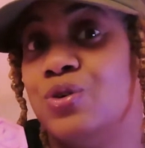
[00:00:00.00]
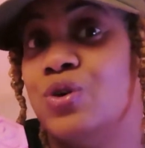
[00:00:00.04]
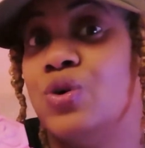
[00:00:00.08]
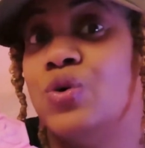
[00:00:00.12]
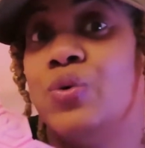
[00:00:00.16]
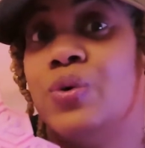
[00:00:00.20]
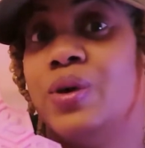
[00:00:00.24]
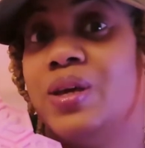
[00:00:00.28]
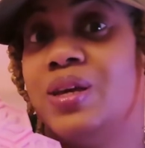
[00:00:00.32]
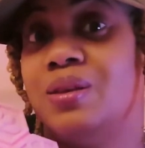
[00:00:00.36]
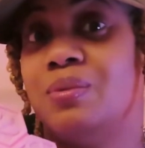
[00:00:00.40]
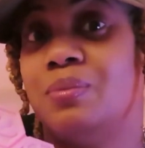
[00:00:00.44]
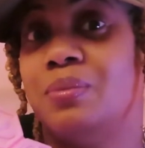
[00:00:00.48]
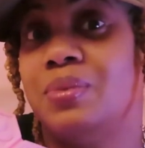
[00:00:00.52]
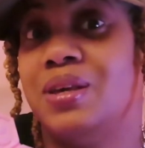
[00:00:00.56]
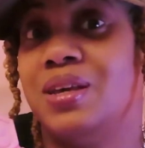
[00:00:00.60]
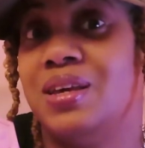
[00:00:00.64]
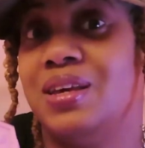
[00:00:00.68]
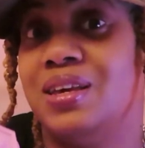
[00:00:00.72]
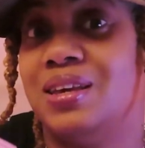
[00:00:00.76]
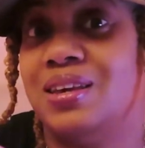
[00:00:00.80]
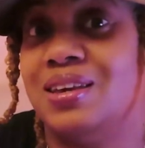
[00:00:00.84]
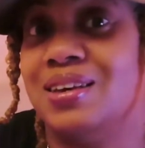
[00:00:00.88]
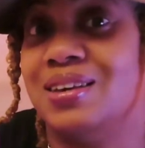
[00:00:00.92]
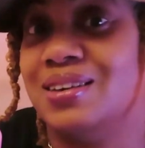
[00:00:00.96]
queen
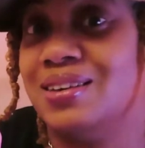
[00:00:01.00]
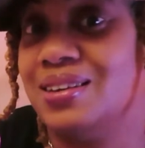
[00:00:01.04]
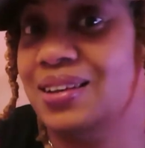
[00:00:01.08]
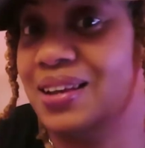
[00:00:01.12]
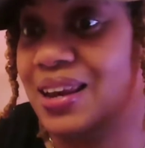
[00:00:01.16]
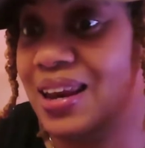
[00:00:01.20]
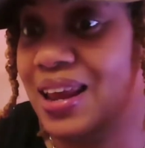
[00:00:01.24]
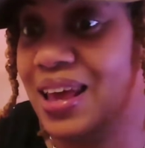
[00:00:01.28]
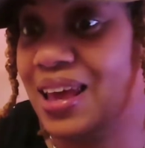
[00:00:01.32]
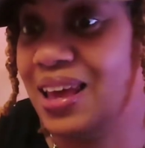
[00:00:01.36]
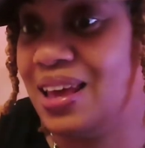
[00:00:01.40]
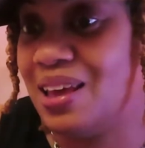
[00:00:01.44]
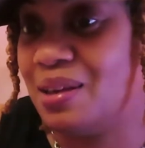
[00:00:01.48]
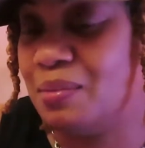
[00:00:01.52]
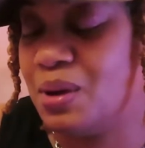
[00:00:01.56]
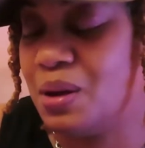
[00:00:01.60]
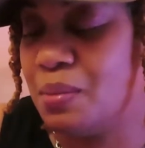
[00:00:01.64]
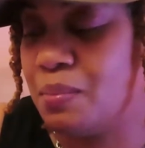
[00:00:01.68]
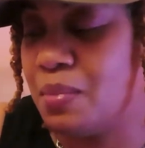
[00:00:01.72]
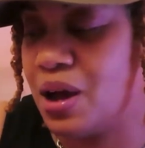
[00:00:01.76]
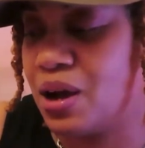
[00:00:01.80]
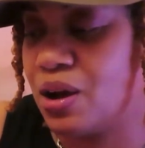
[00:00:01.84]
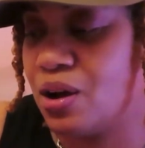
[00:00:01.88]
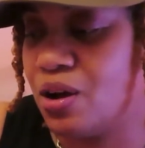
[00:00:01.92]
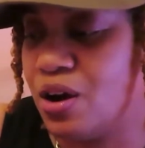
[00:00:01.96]
bee name in
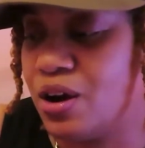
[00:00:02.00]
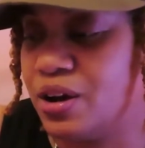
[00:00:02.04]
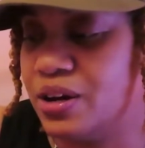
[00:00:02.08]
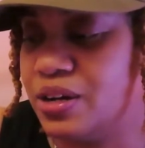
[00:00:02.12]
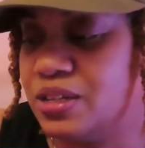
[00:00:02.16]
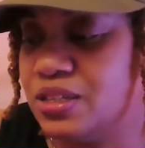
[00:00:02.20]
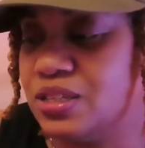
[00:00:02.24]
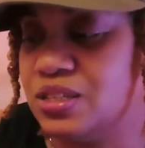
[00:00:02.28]
my garden.